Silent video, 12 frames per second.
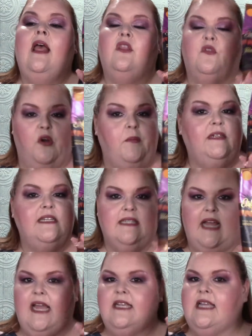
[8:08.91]
The formula is
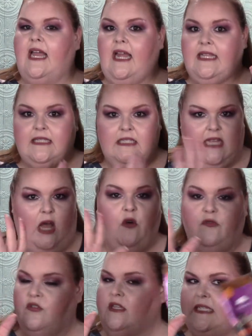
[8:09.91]
nice. I got
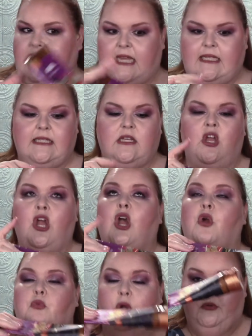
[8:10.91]
over the scent
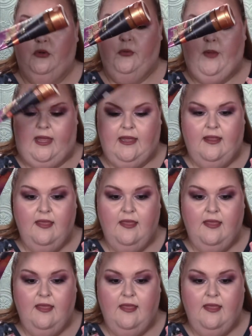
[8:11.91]
real, real quick.